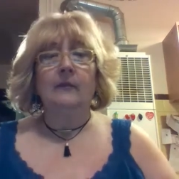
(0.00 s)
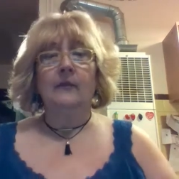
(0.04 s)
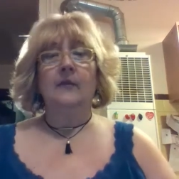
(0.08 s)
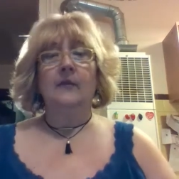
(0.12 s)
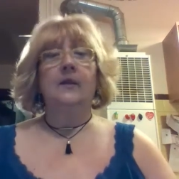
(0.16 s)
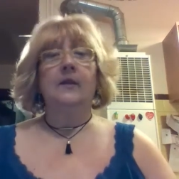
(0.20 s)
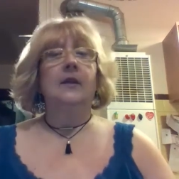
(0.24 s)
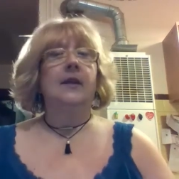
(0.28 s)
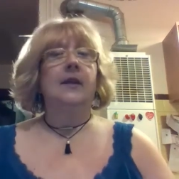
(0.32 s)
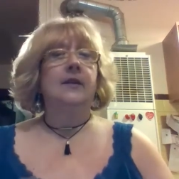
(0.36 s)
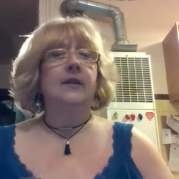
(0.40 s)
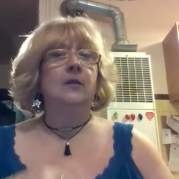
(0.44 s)

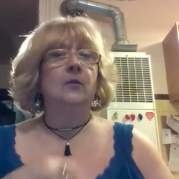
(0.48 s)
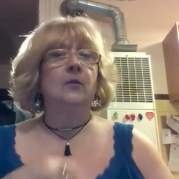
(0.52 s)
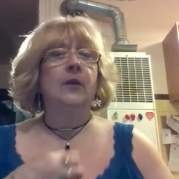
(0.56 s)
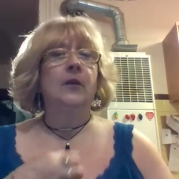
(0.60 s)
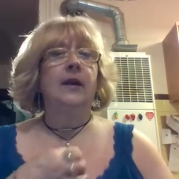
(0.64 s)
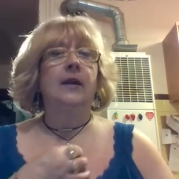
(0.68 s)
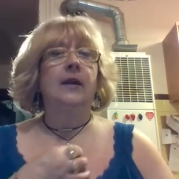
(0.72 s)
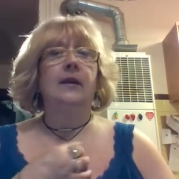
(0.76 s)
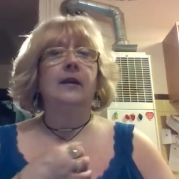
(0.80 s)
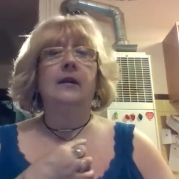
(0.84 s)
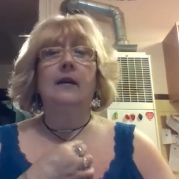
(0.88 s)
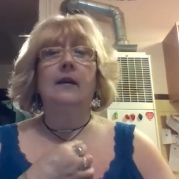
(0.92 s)
It's
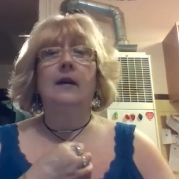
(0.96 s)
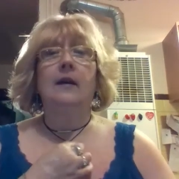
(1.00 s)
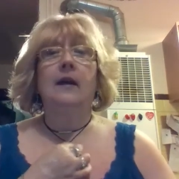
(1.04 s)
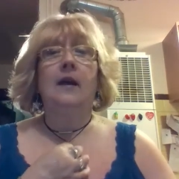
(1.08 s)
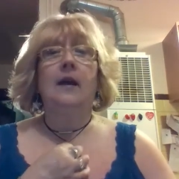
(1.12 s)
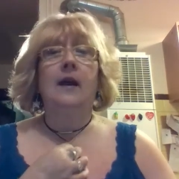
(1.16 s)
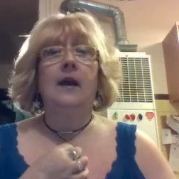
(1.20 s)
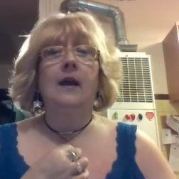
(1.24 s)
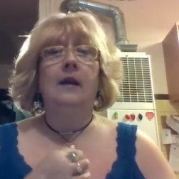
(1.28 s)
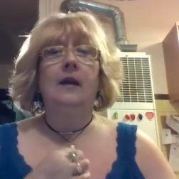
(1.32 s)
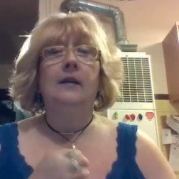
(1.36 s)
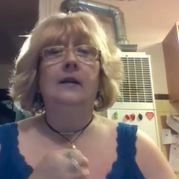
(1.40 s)
okay.
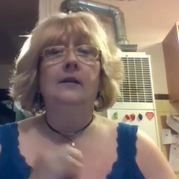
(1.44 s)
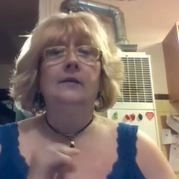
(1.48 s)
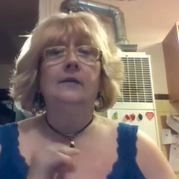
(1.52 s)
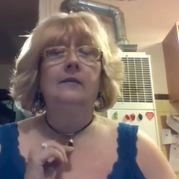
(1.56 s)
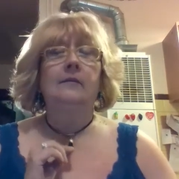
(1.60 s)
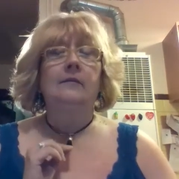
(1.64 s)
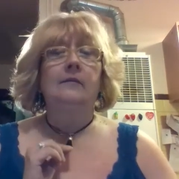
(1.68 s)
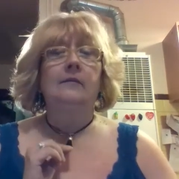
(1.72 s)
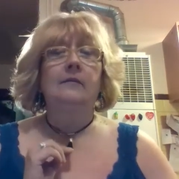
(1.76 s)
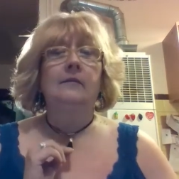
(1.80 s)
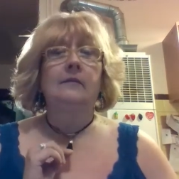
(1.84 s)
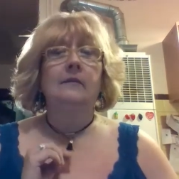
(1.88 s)

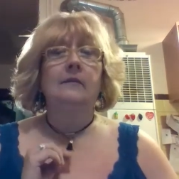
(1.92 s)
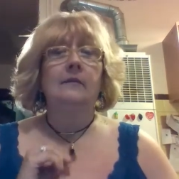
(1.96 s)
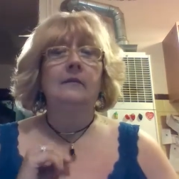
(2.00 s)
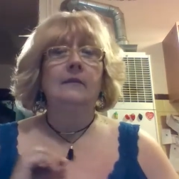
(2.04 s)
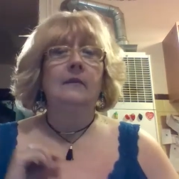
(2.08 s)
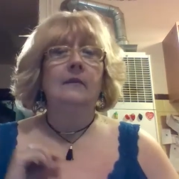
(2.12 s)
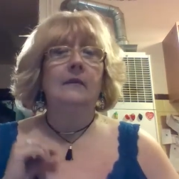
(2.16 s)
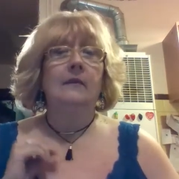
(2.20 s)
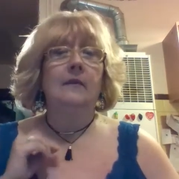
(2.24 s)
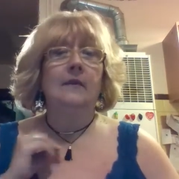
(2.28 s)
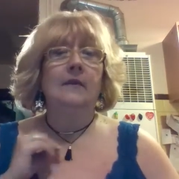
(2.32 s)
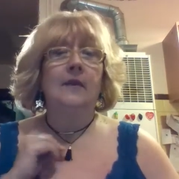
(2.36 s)

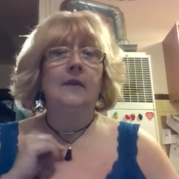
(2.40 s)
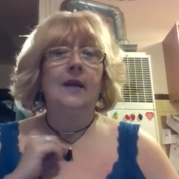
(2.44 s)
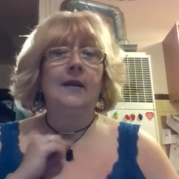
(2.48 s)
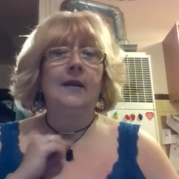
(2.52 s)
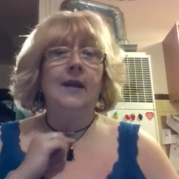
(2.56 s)
I